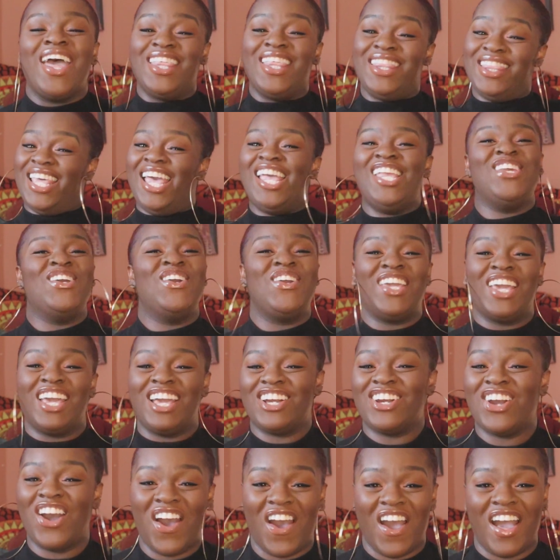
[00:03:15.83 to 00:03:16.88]
And then you
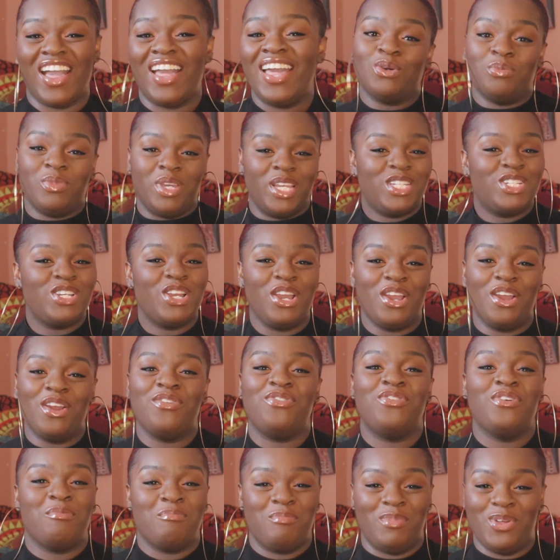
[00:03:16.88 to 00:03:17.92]
get caught. So make sure
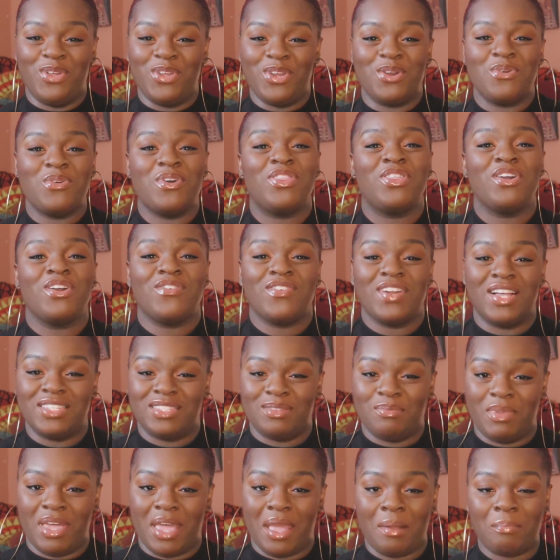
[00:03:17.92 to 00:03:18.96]
you're familiar with your
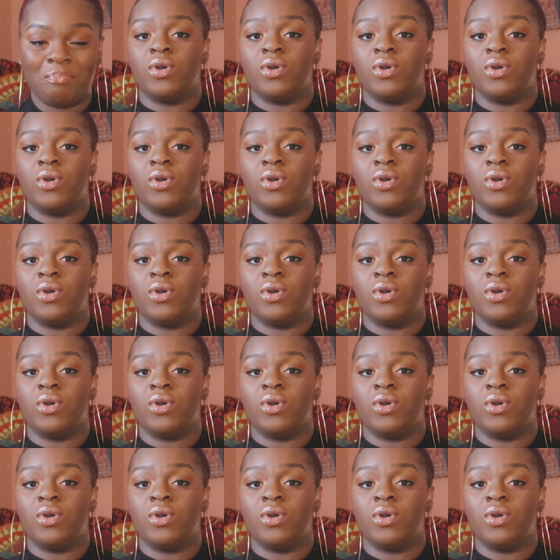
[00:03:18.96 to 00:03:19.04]
resume.